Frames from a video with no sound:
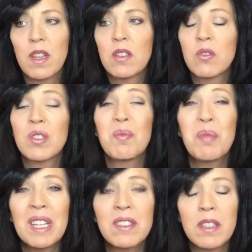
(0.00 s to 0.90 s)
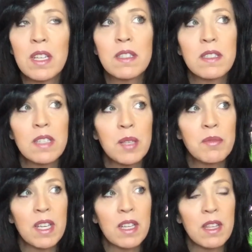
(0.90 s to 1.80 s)
So it's it
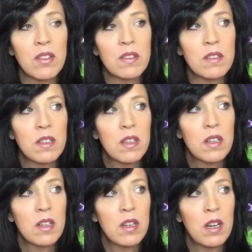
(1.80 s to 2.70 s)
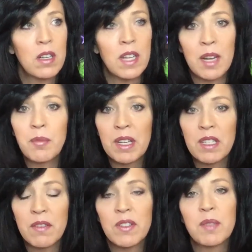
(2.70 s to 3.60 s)
seems like there's uh, not a big
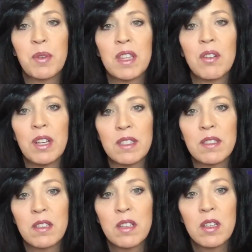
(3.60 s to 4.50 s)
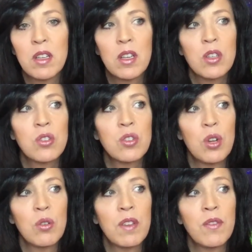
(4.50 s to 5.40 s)
difference, but there is.
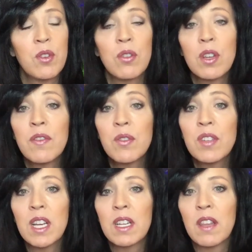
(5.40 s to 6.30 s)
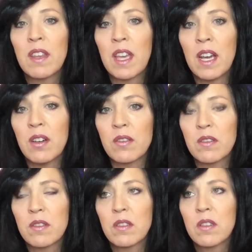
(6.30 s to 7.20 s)
So if you're if you take nothing
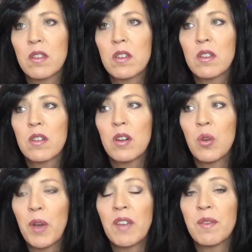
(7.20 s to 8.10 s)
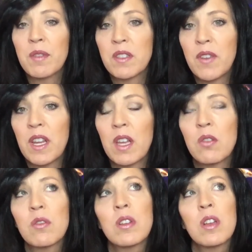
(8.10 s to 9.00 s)
else away from this
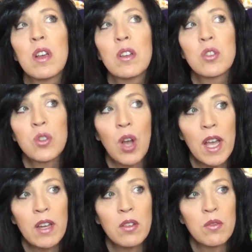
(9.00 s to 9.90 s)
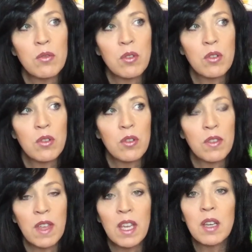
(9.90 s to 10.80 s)
video, try to
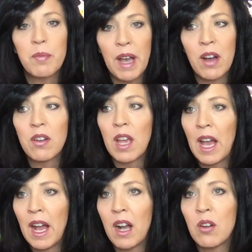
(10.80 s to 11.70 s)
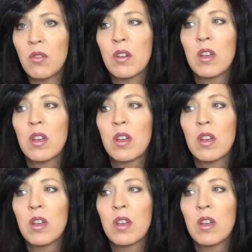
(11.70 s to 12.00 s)
think about how